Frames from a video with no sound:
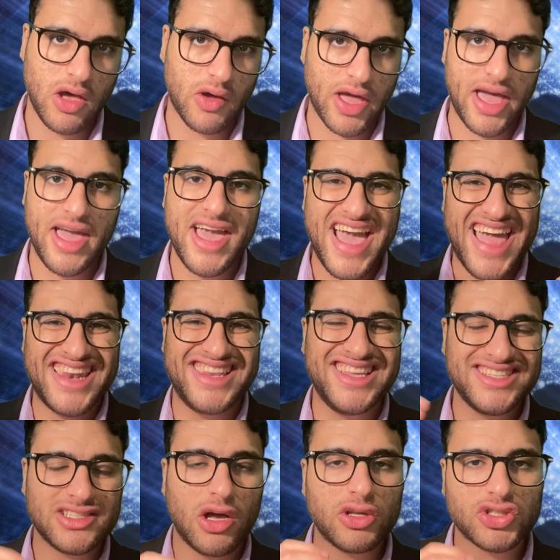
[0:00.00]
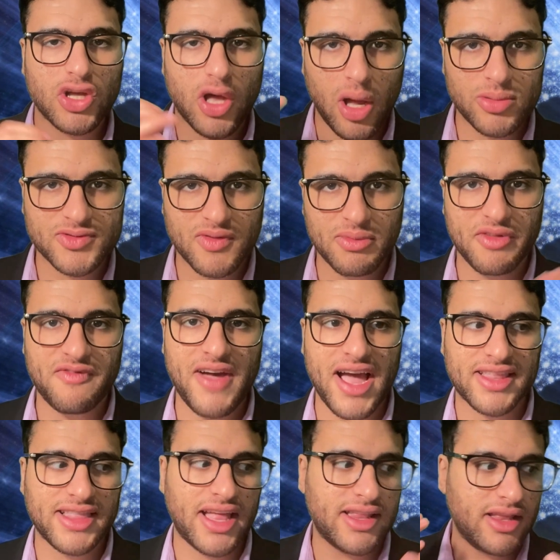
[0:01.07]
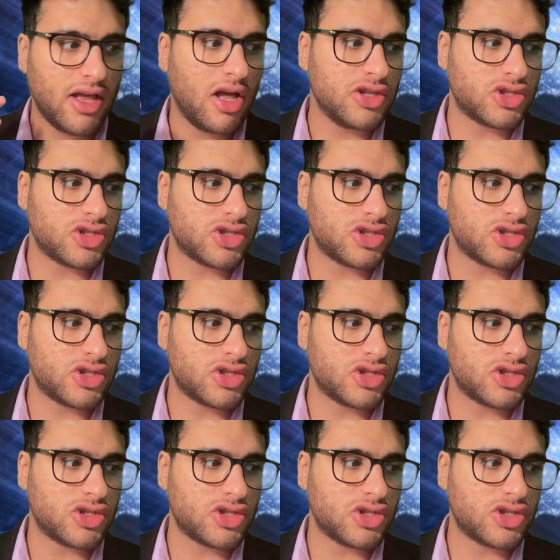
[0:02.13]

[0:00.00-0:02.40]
Okay, and this also comes from the fact that